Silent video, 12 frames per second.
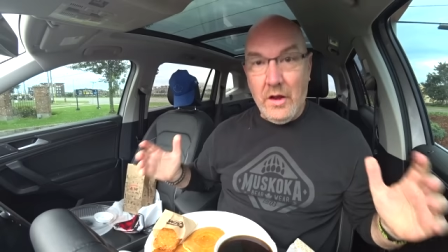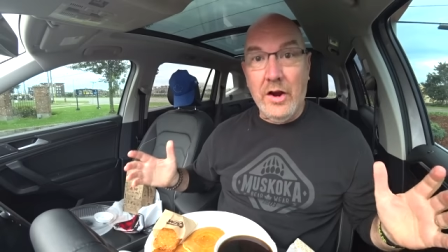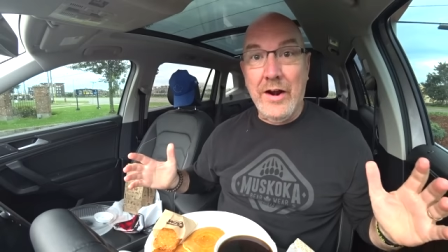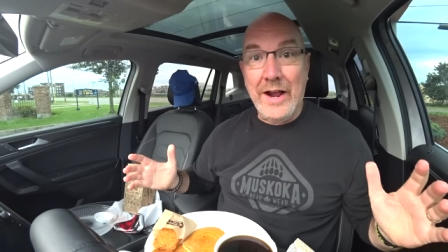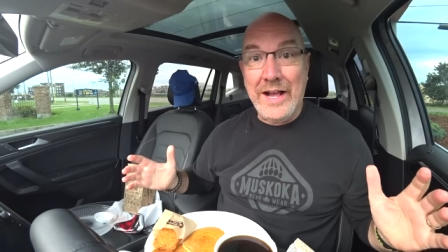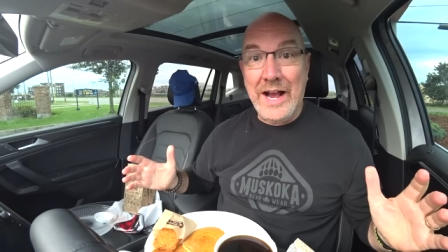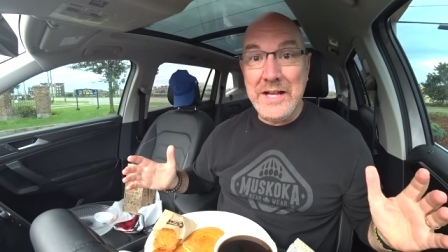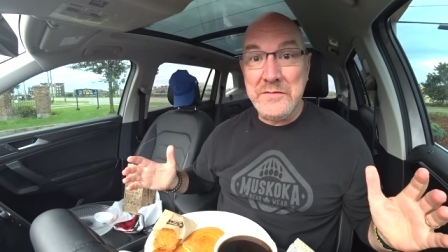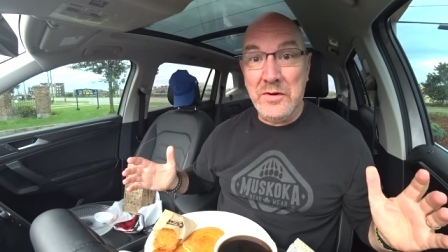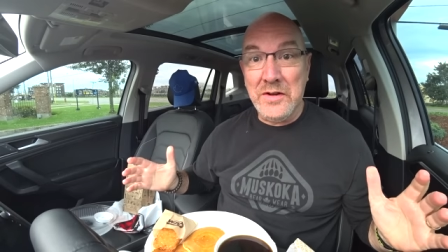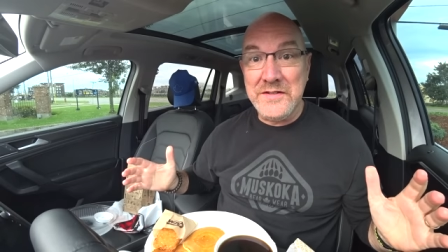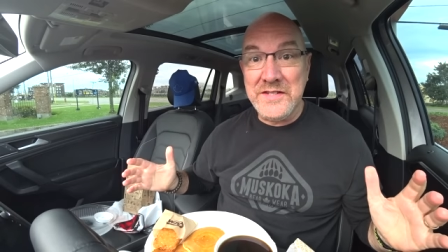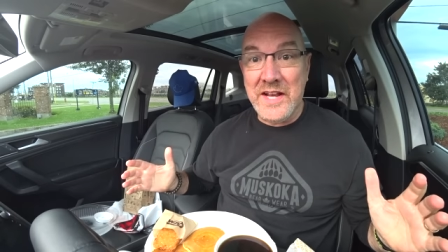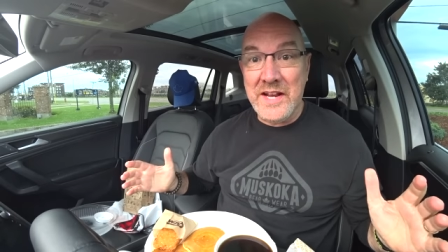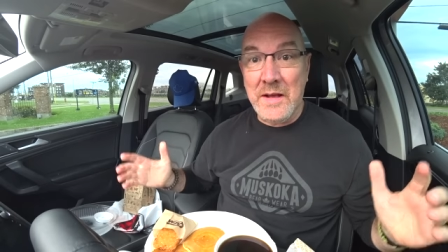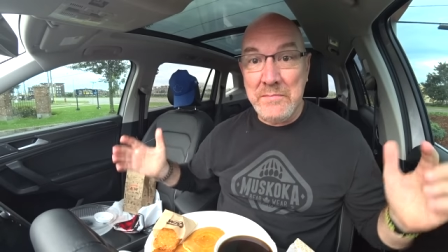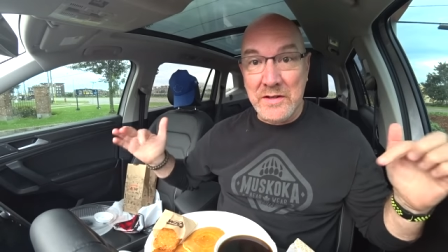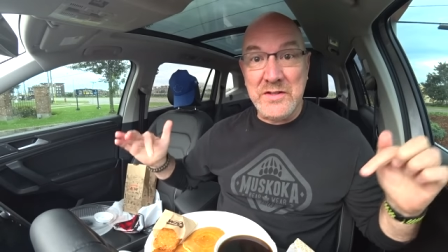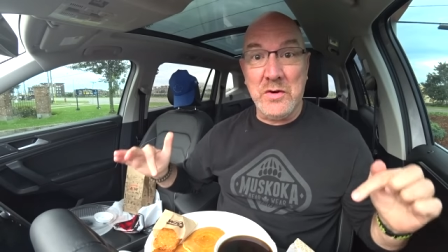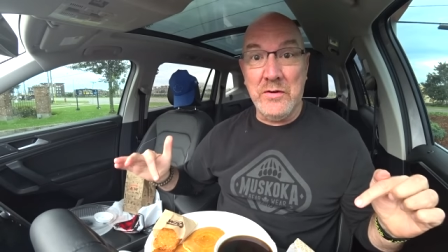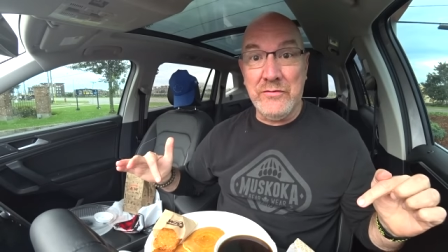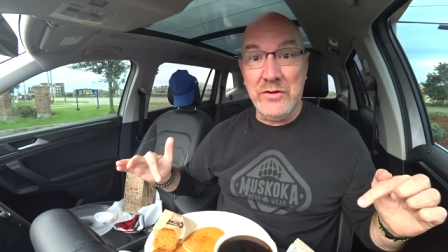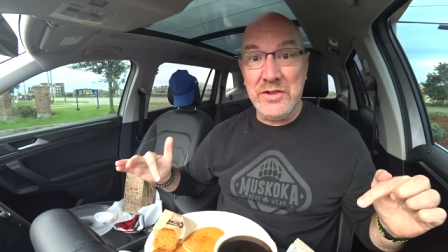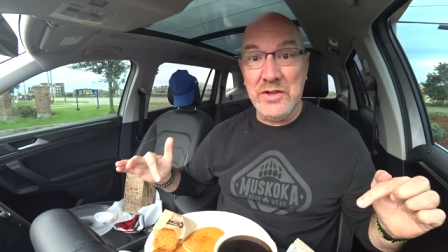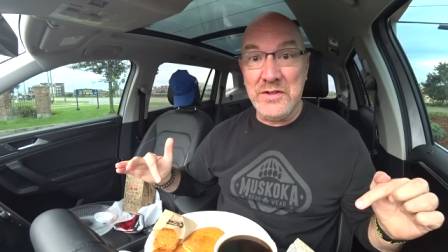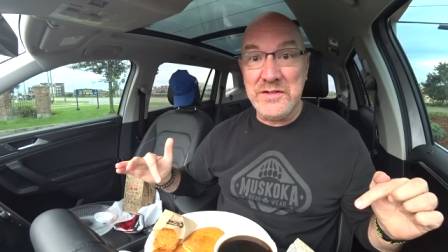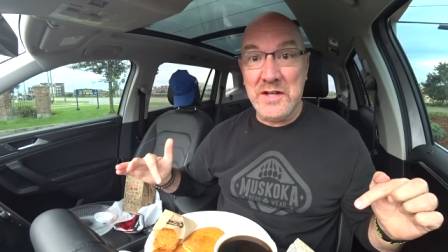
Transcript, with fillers: All right, guys, we're all set up. Let's go in for a close